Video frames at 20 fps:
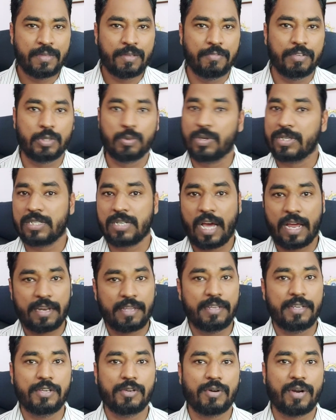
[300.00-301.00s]
which was not
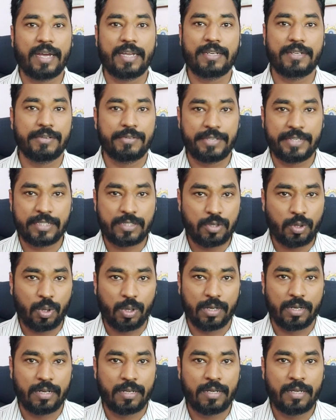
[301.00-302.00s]
in your itinerary at
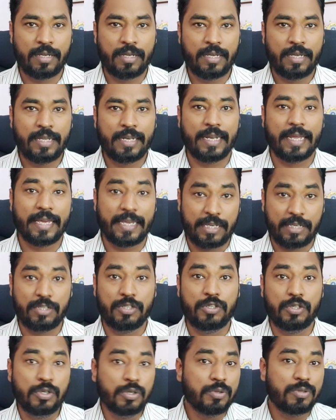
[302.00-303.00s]
all. Now
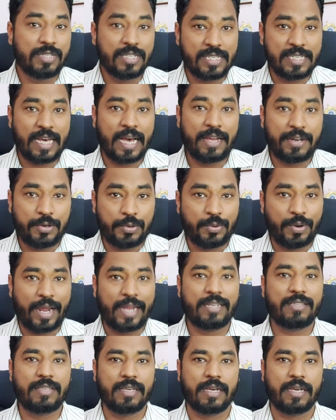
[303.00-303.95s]
you decide right